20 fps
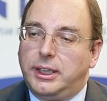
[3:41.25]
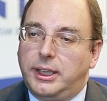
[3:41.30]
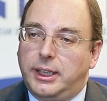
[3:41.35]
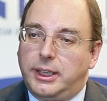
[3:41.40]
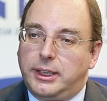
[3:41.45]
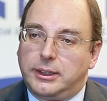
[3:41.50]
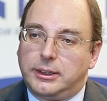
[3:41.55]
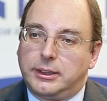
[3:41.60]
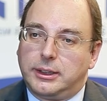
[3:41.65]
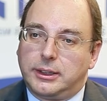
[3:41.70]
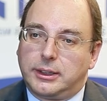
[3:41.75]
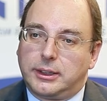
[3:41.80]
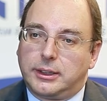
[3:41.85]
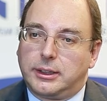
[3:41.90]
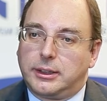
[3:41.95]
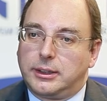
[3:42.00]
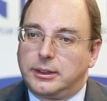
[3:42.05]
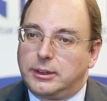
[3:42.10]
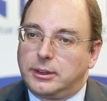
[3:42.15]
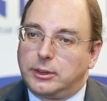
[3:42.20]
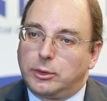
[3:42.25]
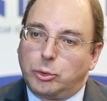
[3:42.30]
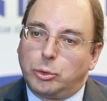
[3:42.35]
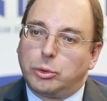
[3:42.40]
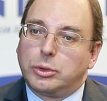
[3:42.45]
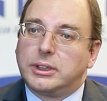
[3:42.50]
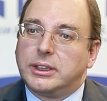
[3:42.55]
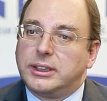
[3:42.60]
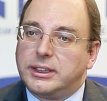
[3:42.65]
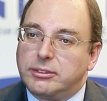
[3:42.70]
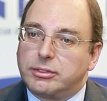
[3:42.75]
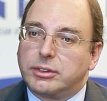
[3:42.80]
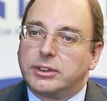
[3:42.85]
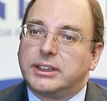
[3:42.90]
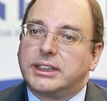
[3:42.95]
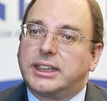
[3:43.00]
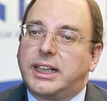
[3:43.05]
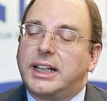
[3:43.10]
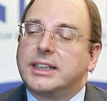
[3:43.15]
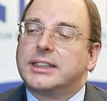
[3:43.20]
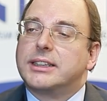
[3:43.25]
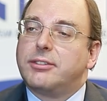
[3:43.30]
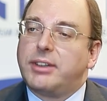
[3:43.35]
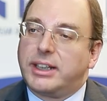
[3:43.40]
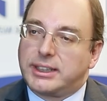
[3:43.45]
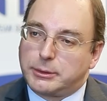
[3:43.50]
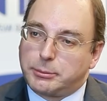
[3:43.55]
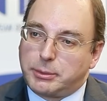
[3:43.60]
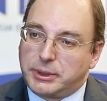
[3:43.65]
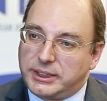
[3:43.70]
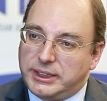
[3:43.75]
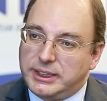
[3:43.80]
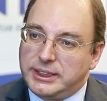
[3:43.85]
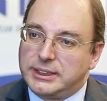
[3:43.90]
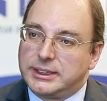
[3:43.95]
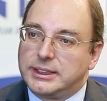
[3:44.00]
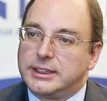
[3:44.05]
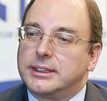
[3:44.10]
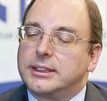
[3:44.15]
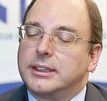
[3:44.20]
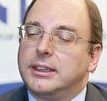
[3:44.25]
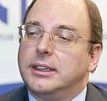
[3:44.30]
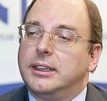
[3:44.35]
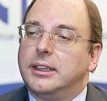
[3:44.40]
and uh, all the different kinds of expertises